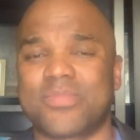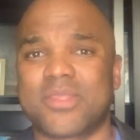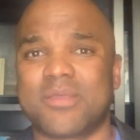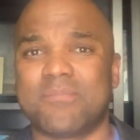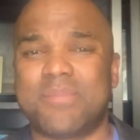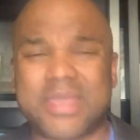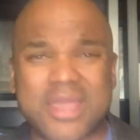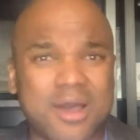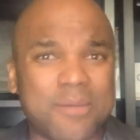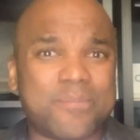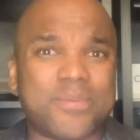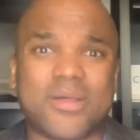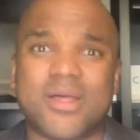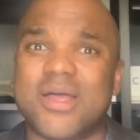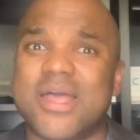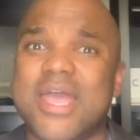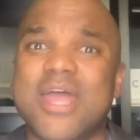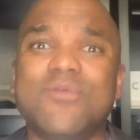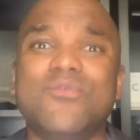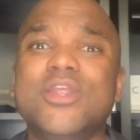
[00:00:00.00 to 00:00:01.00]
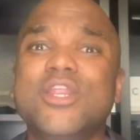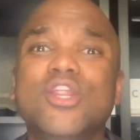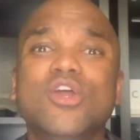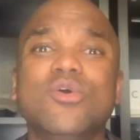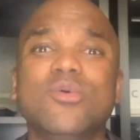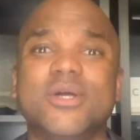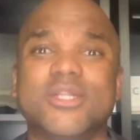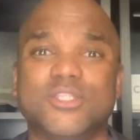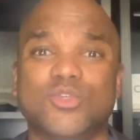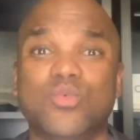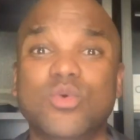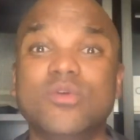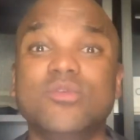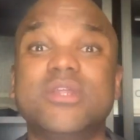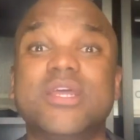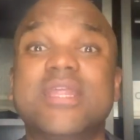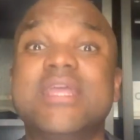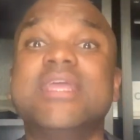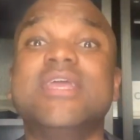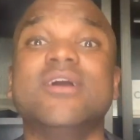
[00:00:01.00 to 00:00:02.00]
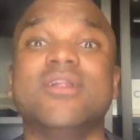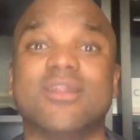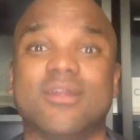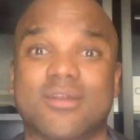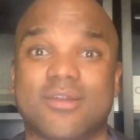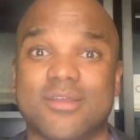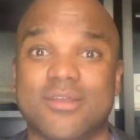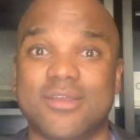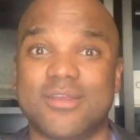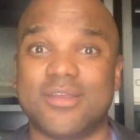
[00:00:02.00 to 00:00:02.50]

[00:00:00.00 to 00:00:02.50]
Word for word: Pick up Henri Nouwen's Wounded Healer.